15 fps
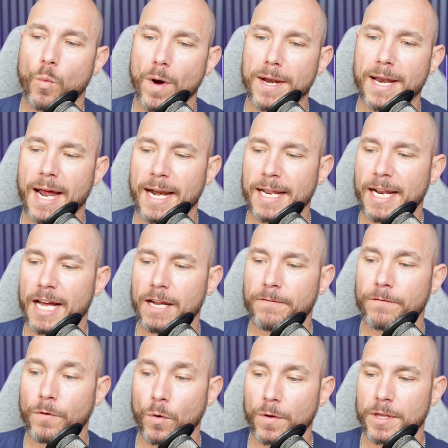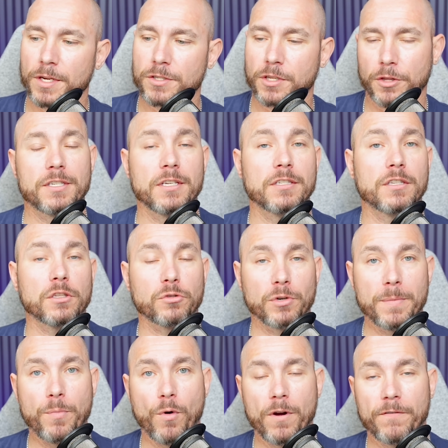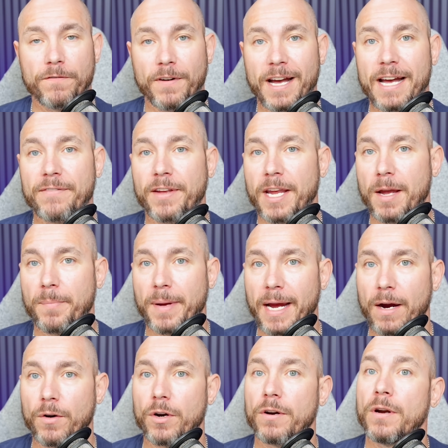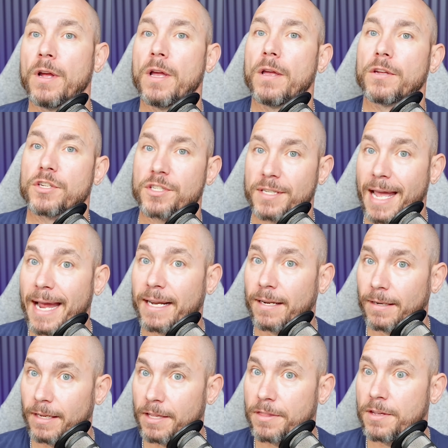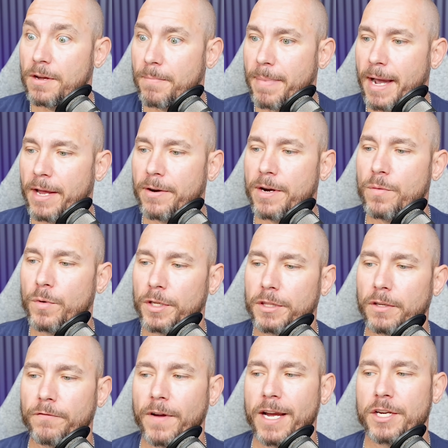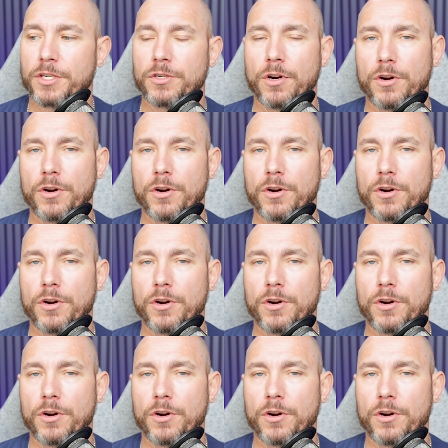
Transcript: $199 for this. This is the 3.5 amp hour stacked lithium battery with the fast